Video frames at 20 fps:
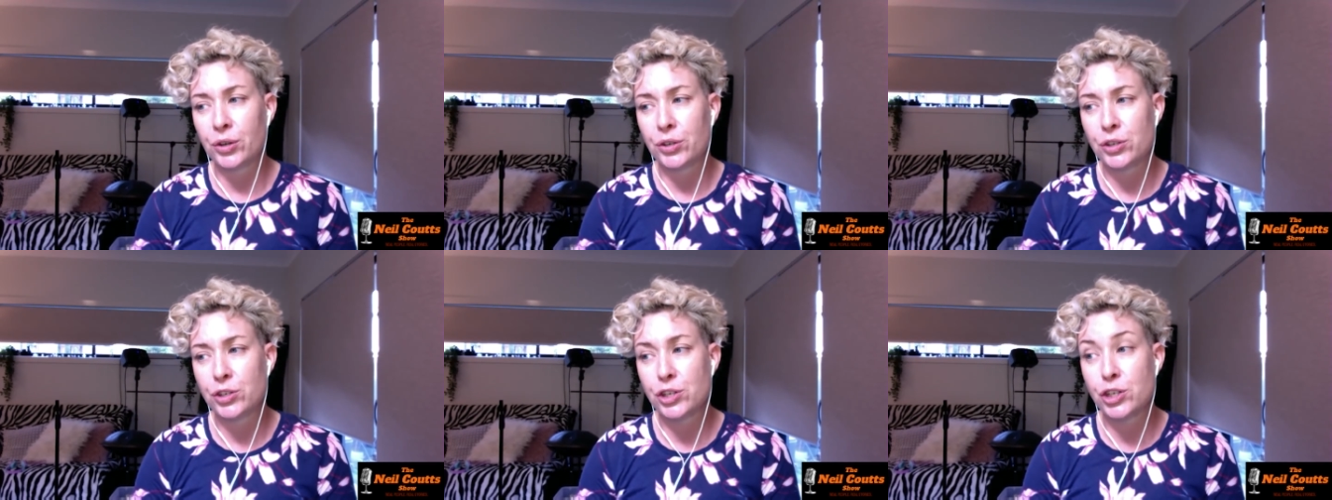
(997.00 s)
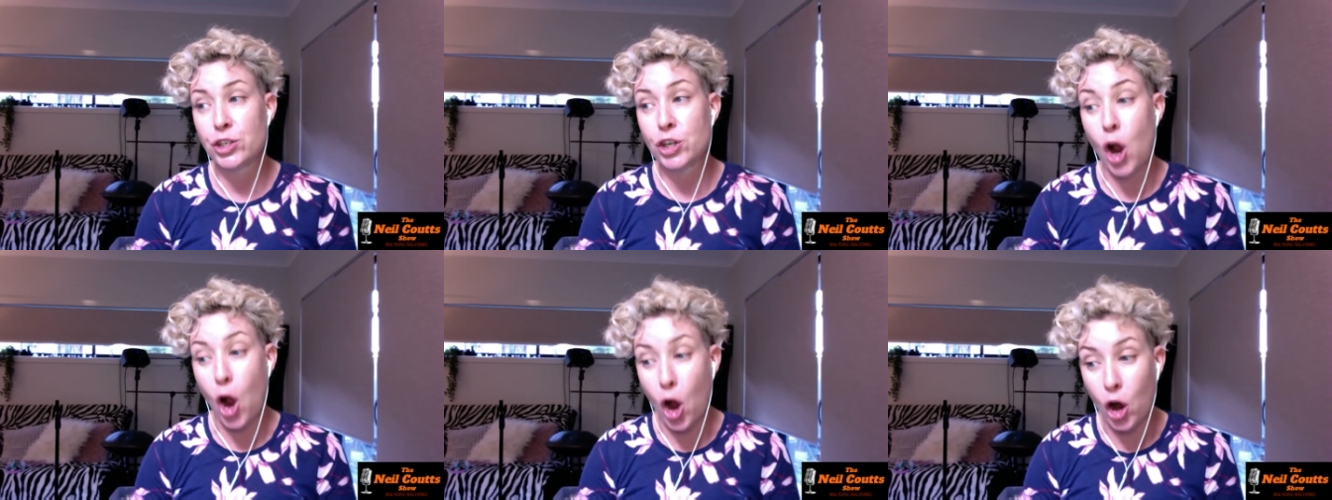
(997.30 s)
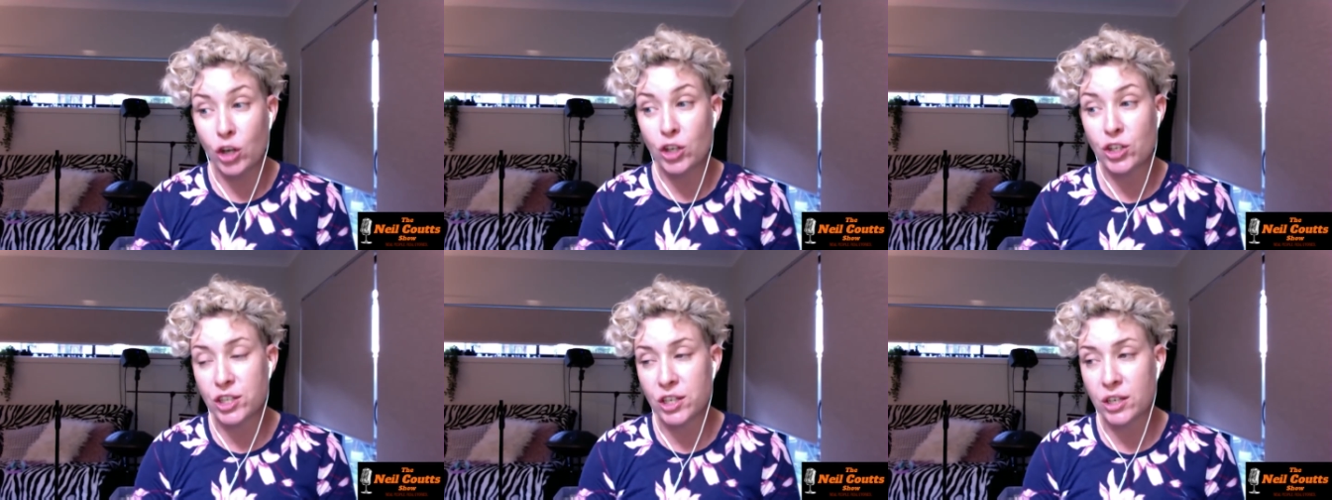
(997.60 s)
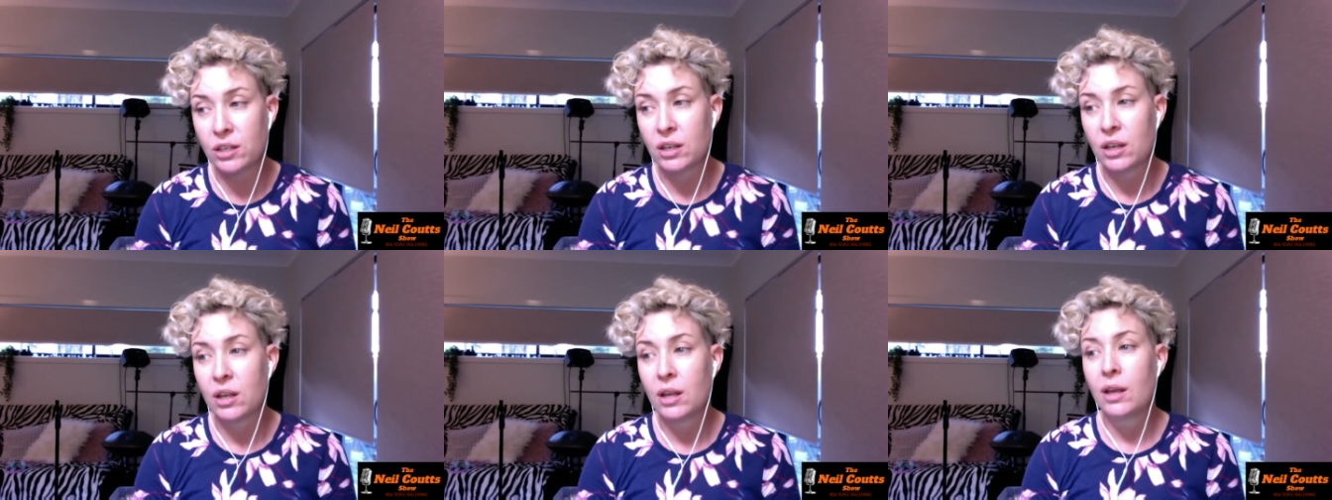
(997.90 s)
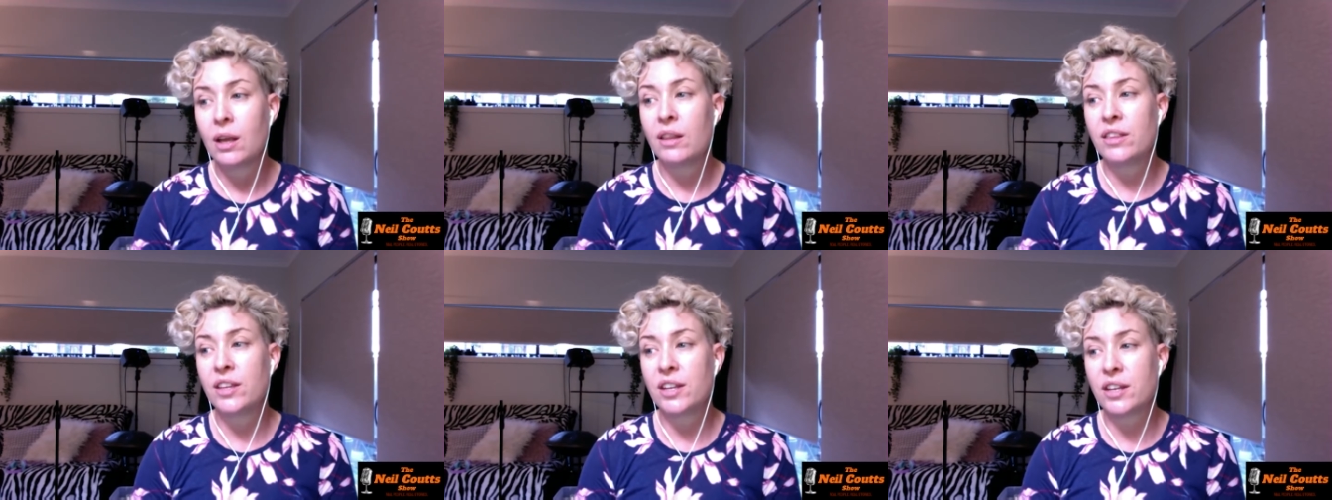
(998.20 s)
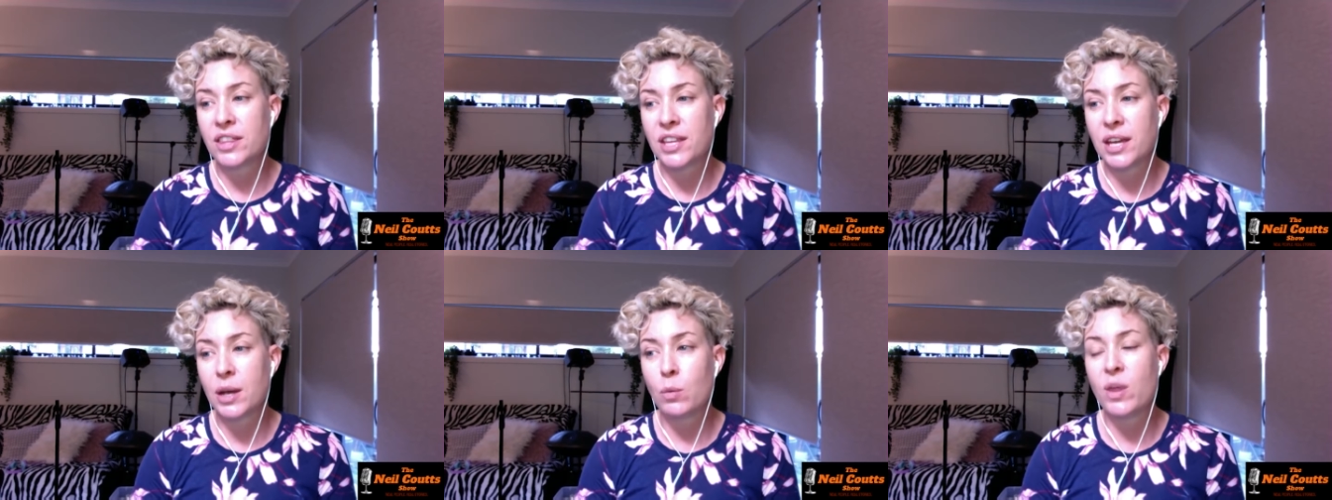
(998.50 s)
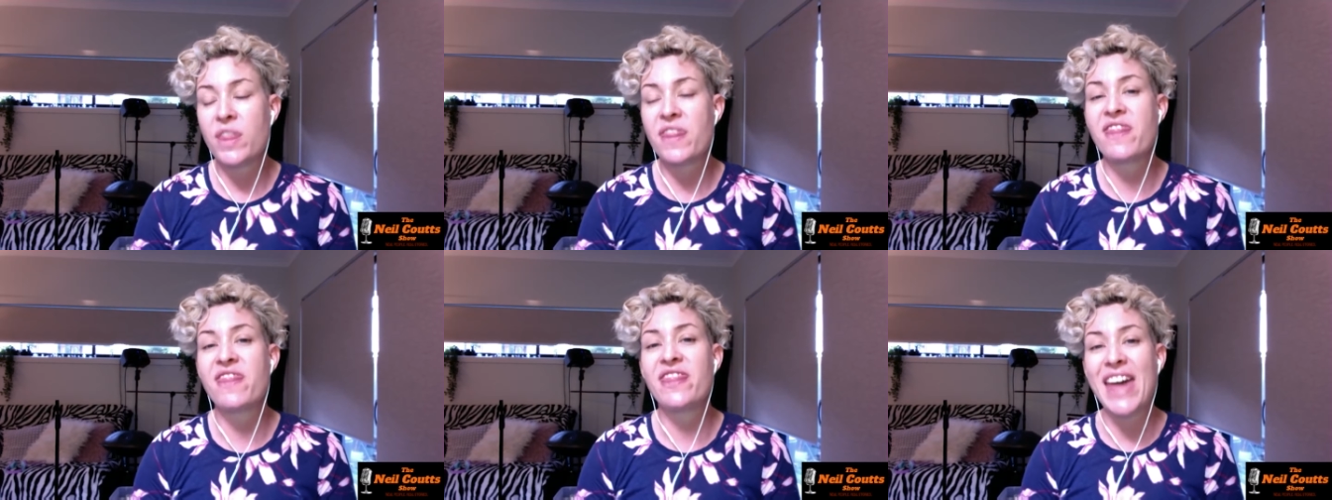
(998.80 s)
shocked that there
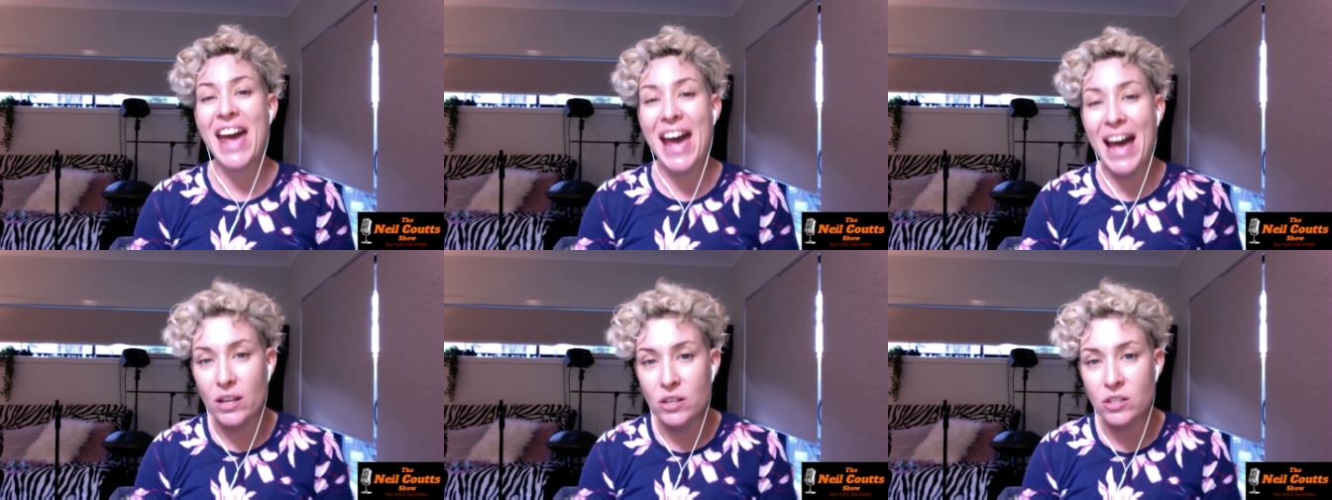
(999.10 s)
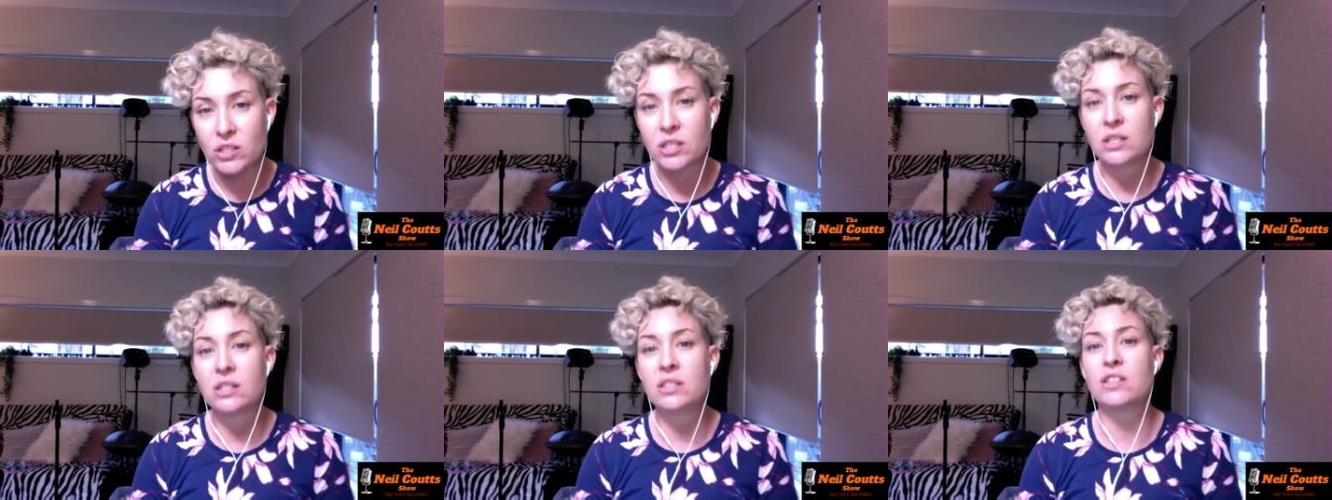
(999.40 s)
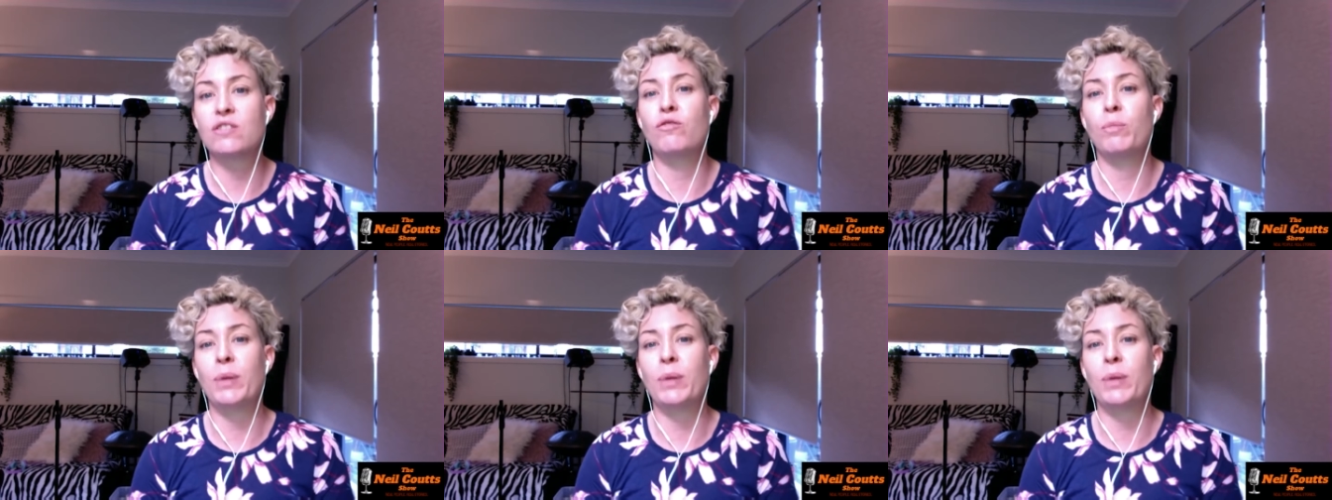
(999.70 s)
were thousands of